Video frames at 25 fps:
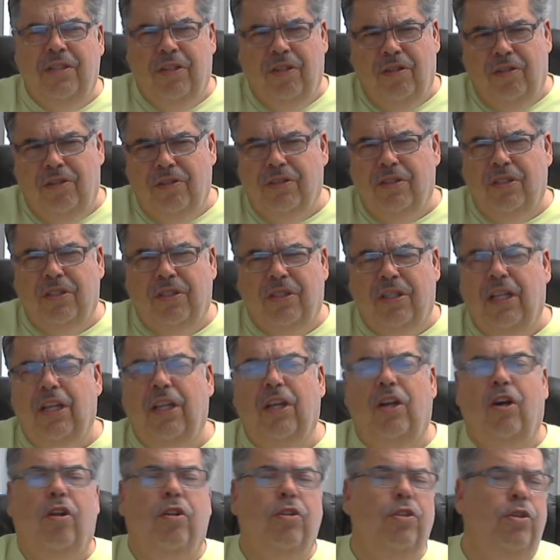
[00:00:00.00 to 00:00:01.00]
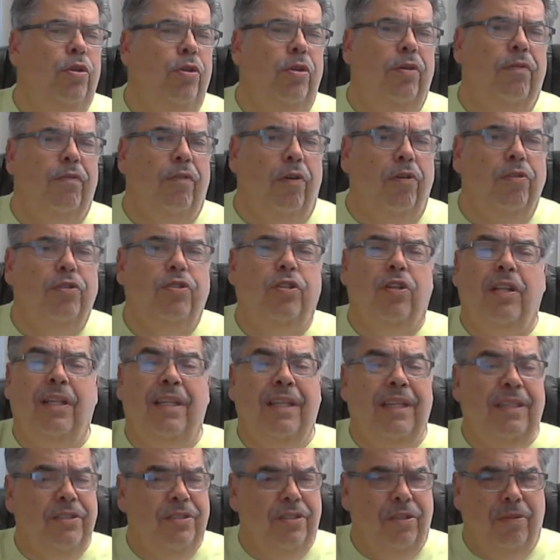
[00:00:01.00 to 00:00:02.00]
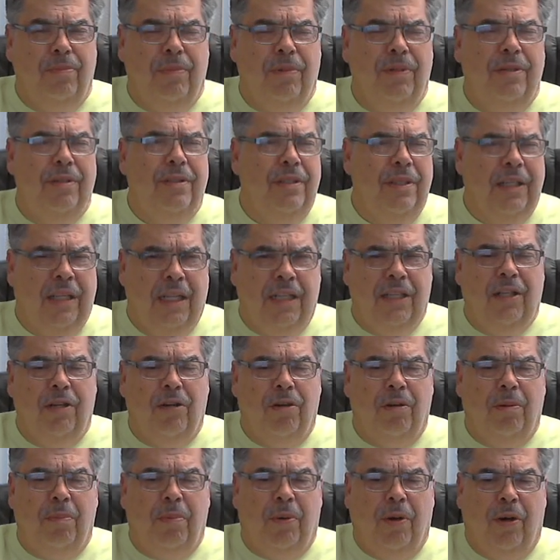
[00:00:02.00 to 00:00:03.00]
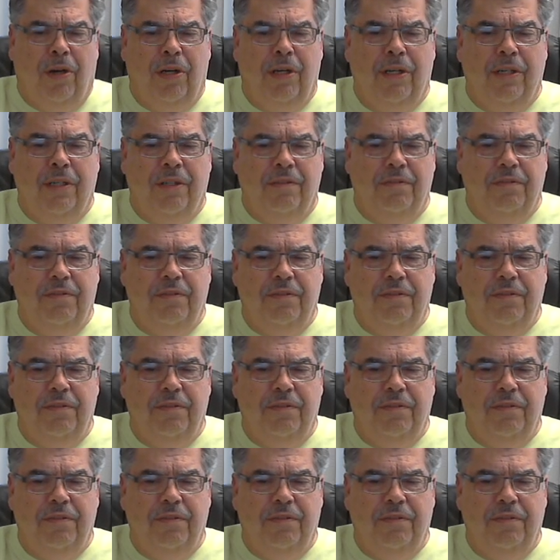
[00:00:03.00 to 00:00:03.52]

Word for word: there's this thing called universalism that they're a part of.